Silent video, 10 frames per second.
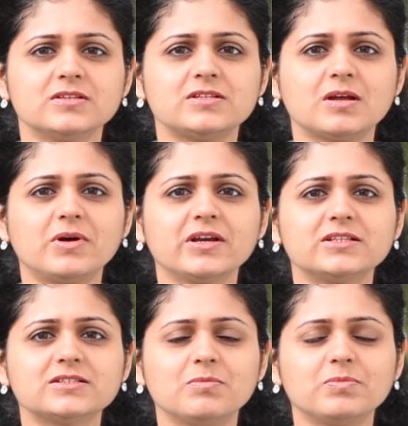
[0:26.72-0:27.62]
Stomach
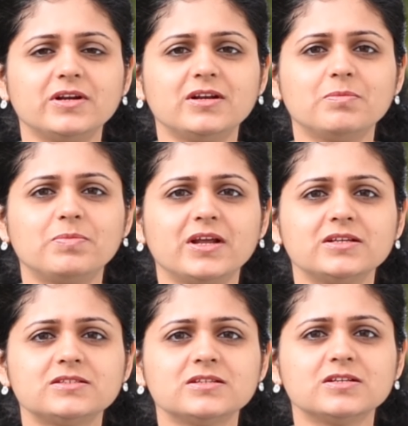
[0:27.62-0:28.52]
is completely
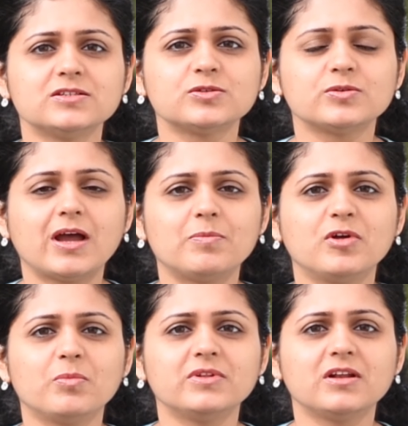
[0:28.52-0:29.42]
pressed so
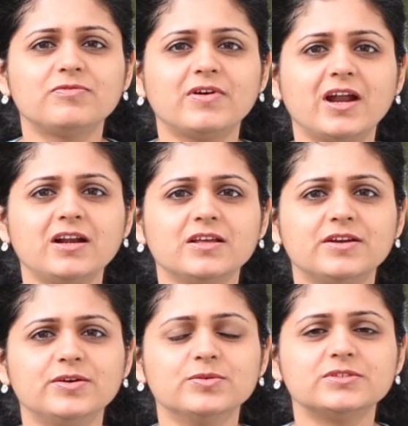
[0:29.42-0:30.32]
abdominal fat
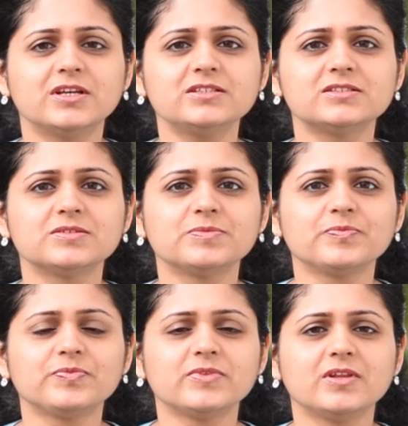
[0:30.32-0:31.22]
reduces.
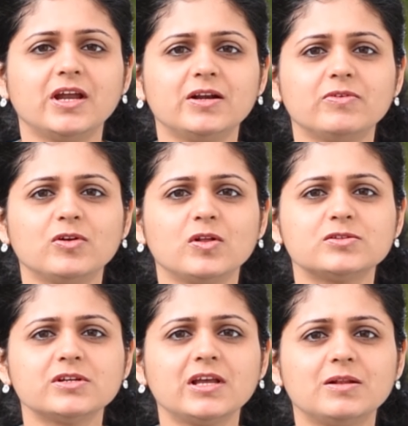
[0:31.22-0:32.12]
It will
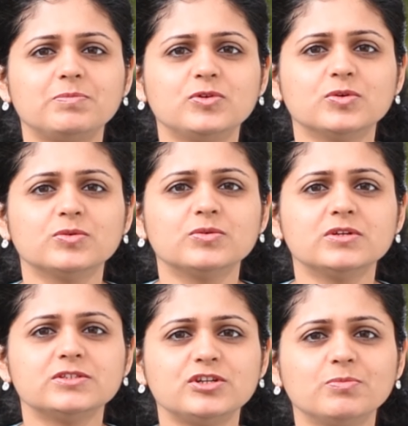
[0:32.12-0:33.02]
also help to
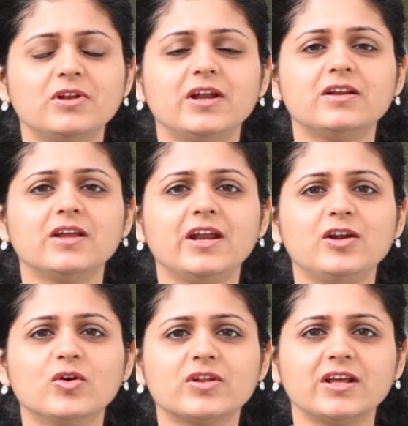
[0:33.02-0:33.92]
stimulate
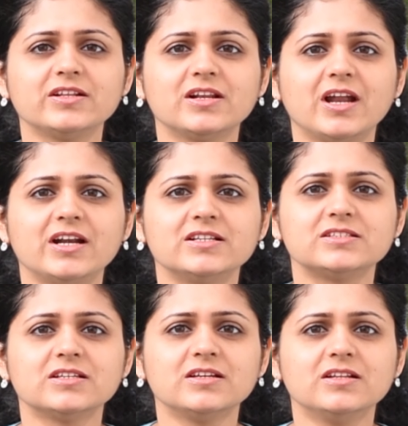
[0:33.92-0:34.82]
endocrine
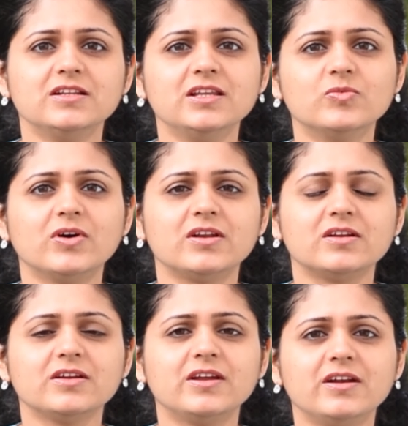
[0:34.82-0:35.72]
glands, liver,
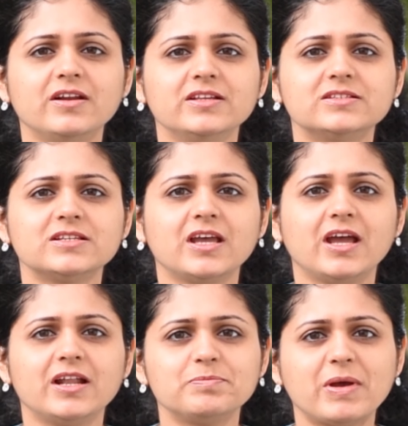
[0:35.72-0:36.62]
kidneys
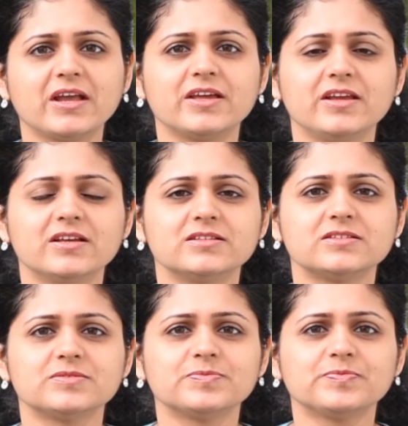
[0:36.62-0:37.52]
and
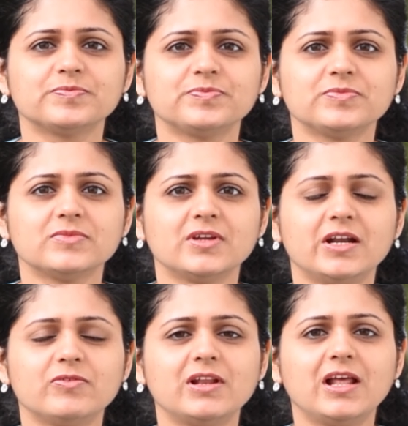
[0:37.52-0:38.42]
pancreas.
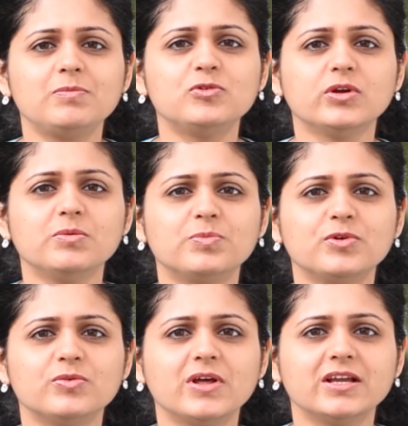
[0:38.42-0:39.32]
It will help to
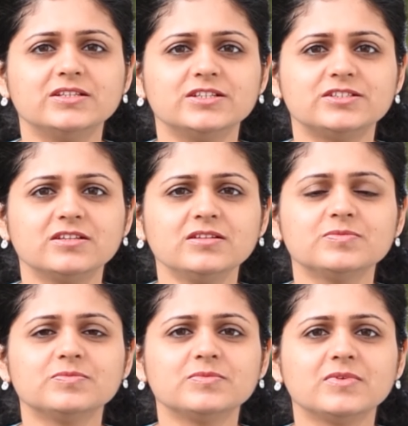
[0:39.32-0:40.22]
improve digestion
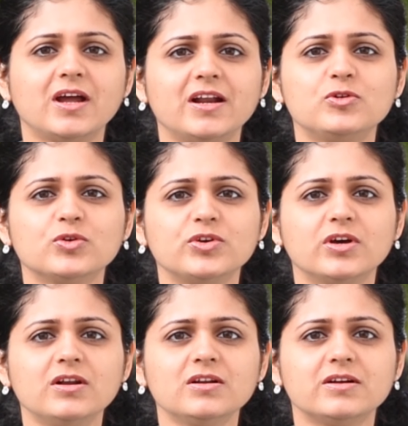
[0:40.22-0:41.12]
and to
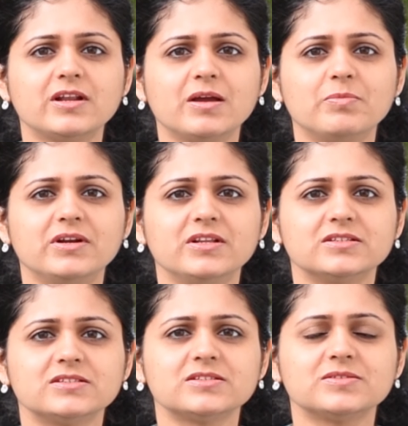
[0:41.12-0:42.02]
cure
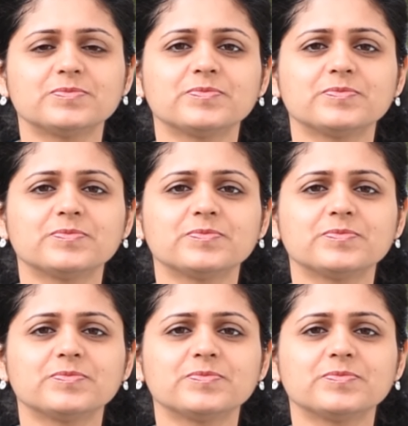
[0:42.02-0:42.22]
diabetes.